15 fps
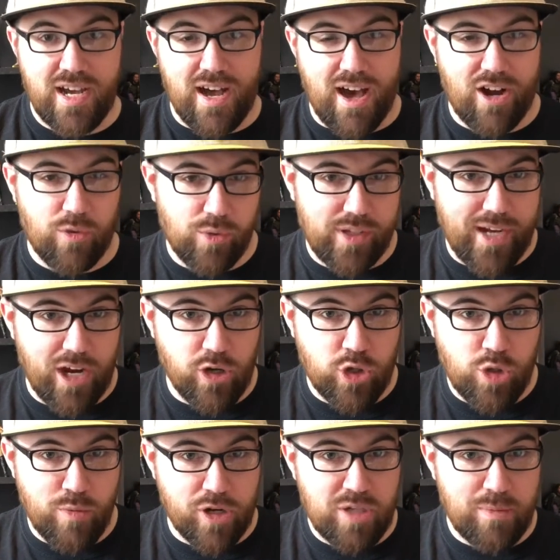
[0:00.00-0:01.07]
I don't really care
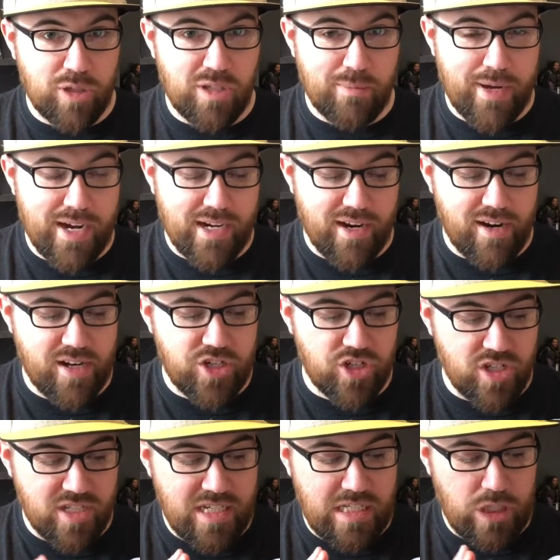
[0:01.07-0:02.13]
too much about the bad guys,
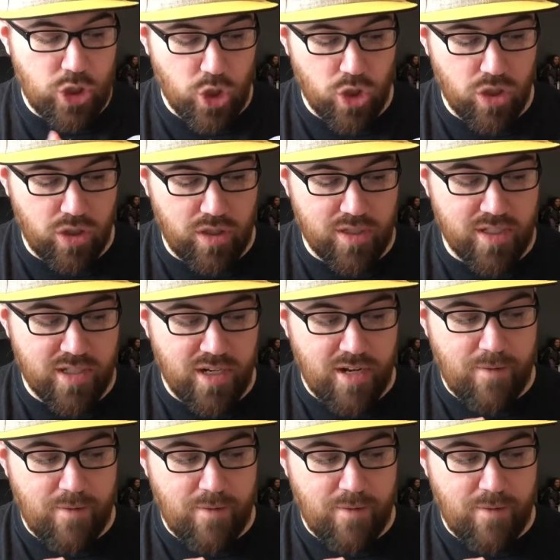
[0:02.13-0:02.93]
just need the turtles.